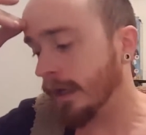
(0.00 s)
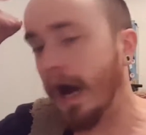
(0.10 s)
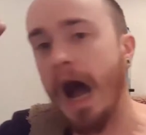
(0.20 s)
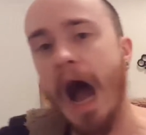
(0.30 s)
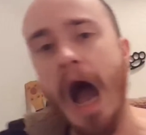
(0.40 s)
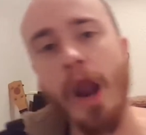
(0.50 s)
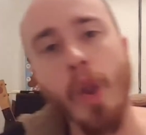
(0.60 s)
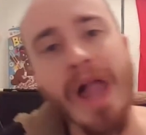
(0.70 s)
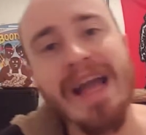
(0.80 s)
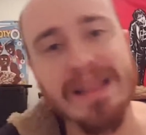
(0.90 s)
I
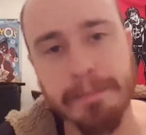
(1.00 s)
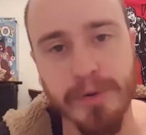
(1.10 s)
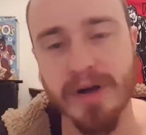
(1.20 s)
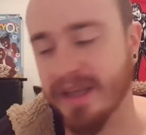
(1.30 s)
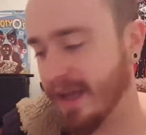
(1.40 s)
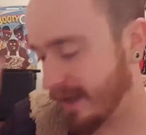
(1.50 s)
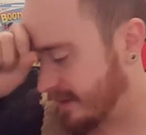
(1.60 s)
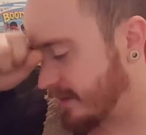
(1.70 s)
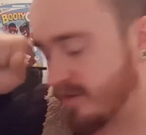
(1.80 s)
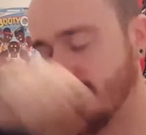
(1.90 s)
don't like the booking. To